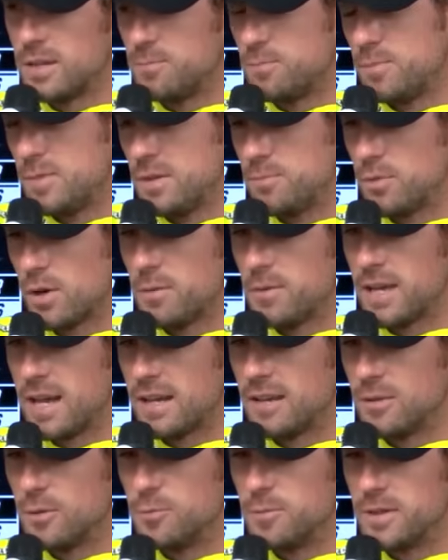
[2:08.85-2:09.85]
He probably
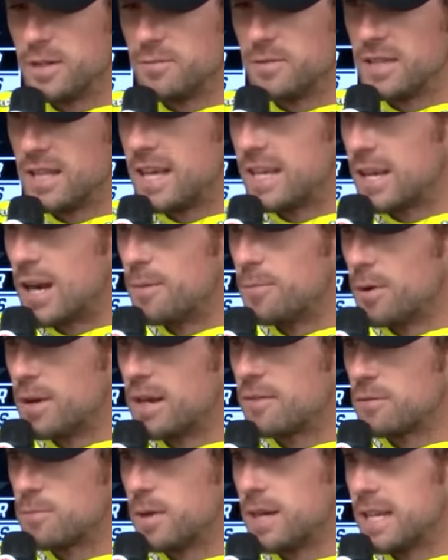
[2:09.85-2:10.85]
had a little bit of a leg up
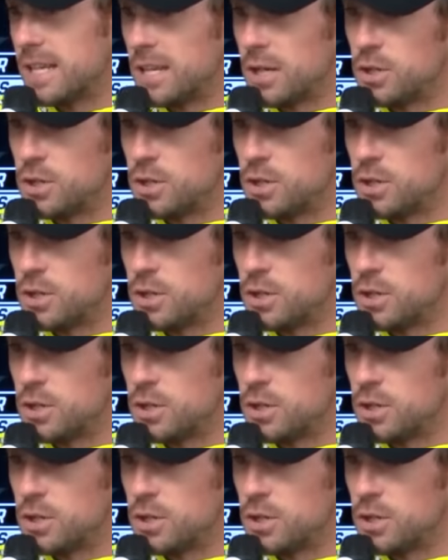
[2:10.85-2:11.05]
on everybody,